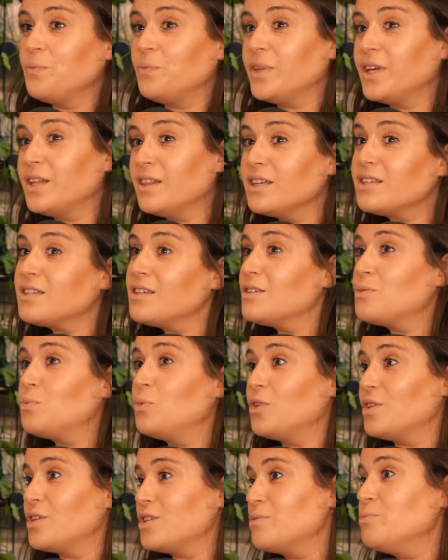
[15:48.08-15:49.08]
And this is
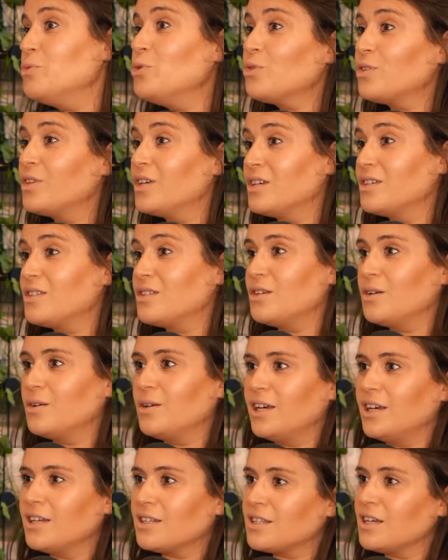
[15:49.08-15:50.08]
what the small things do.
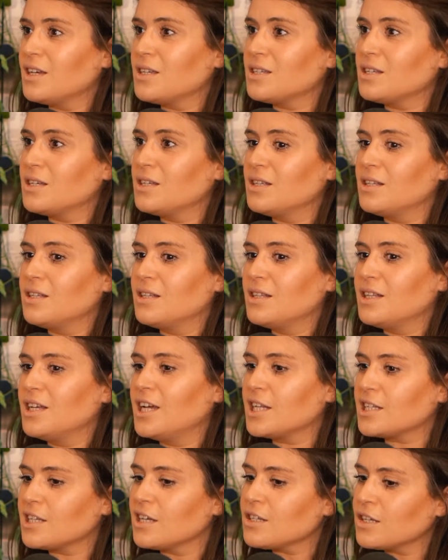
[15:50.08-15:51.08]
It doesn't
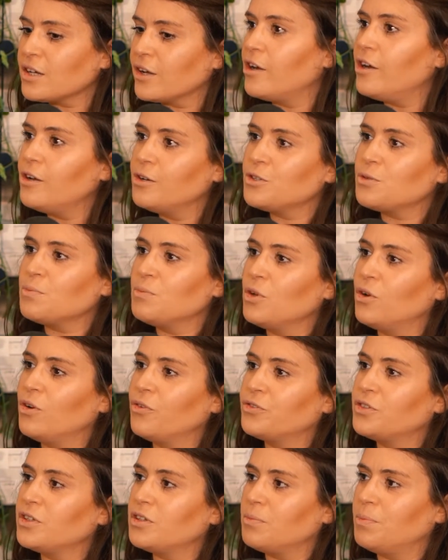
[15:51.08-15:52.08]
close me off
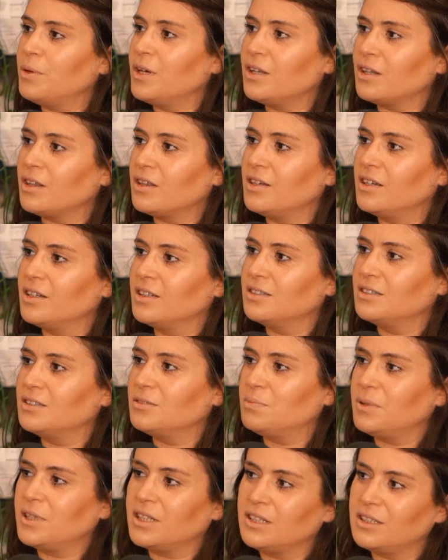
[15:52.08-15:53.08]
to the bigger things,
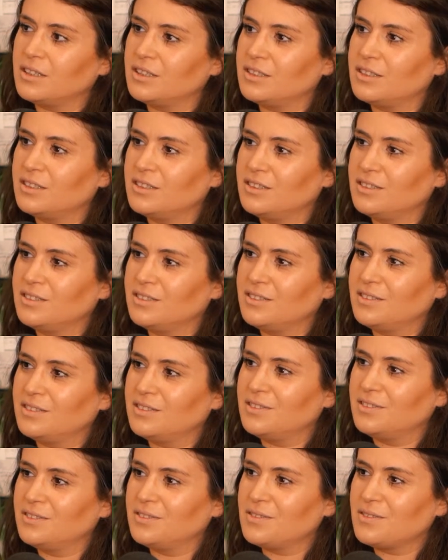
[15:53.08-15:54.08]
because
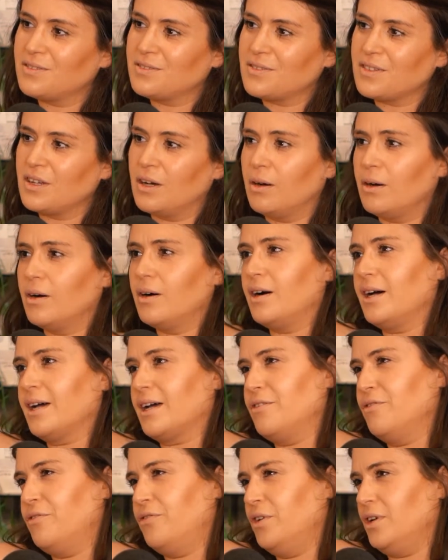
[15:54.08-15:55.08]
I
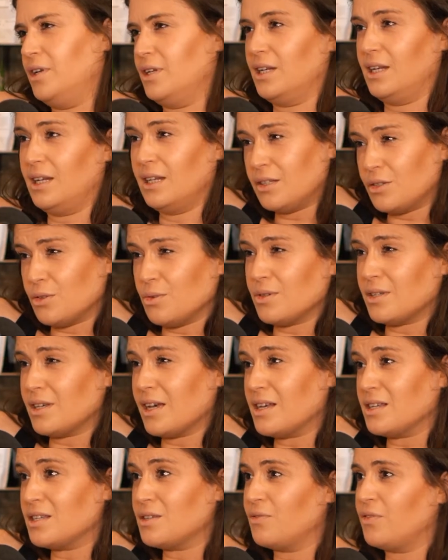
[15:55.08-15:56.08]
can feel a little
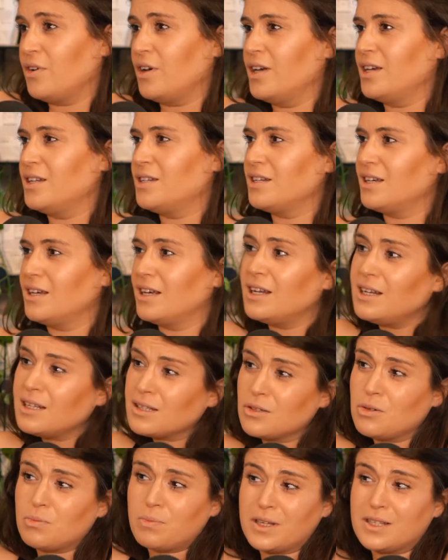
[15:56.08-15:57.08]
satisfied, a
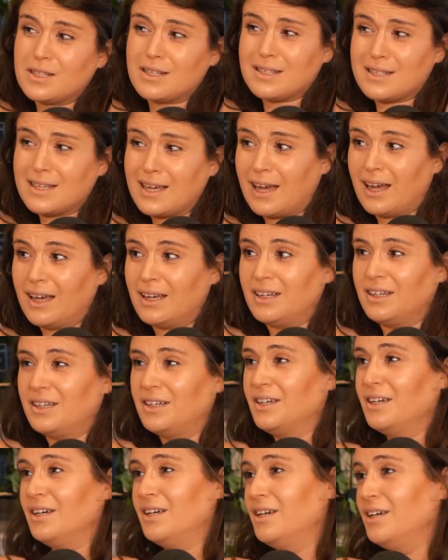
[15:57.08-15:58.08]
little bit a day,
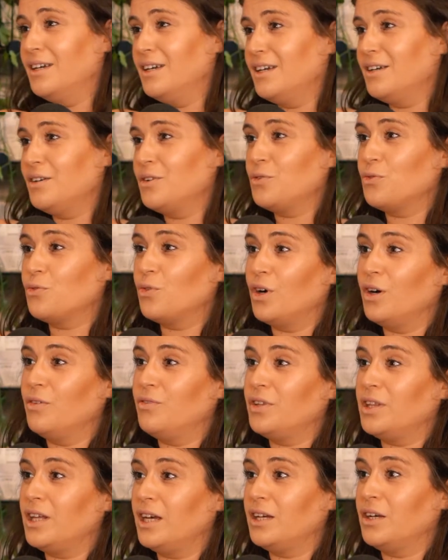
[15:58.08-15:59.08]
rather
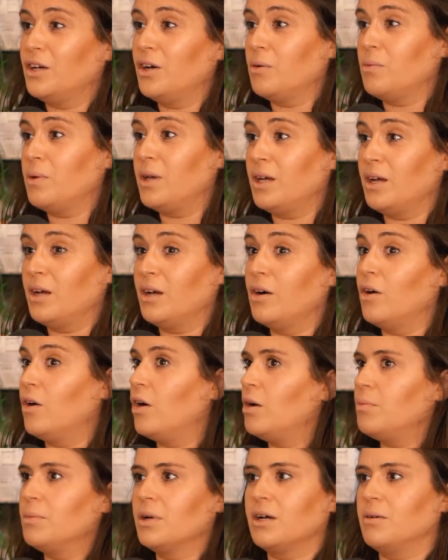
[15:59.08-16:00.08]
than going,
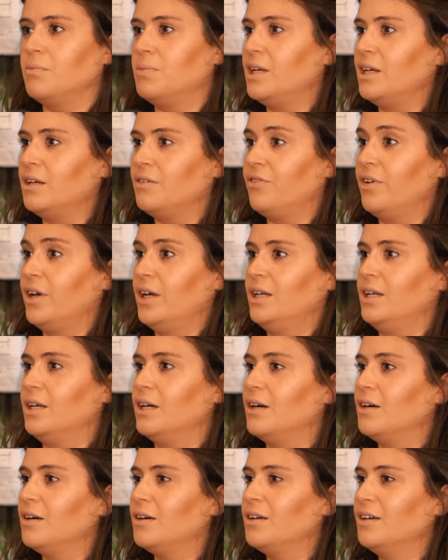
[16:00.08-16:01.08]
I'm a complete
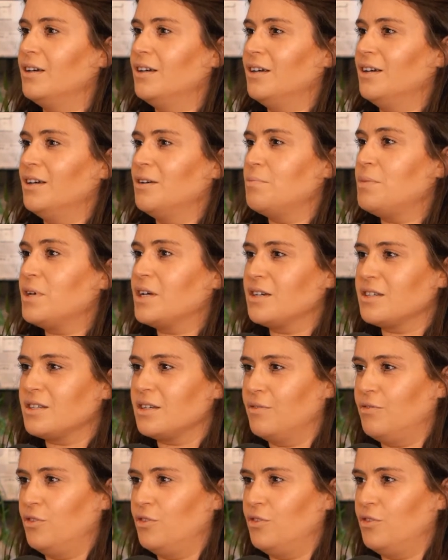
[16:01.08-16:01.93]
failure, because I've